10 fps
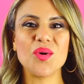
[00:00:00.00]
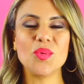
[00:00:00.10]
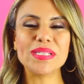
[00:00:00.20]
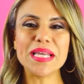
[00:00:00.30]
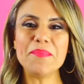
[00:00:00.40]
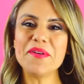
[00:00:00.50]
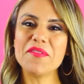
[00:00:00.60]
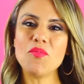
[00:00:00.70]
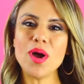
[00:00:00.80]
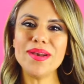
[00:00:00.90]
What's up,
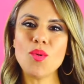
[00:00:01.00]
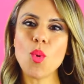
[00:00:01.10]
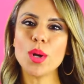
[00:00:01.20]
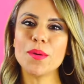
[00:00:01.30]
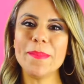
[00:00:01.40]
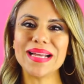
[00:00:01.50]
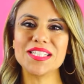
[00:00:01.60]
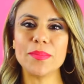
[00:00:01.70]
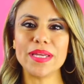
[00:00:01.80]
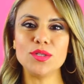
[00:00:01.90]
everyone? Welcome
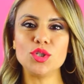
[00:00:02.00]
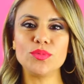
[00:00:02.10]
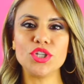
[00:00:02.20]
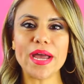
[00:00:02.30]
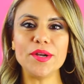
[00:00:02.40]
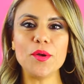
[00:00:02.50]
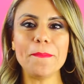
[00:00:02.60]
back to my YouTube channel.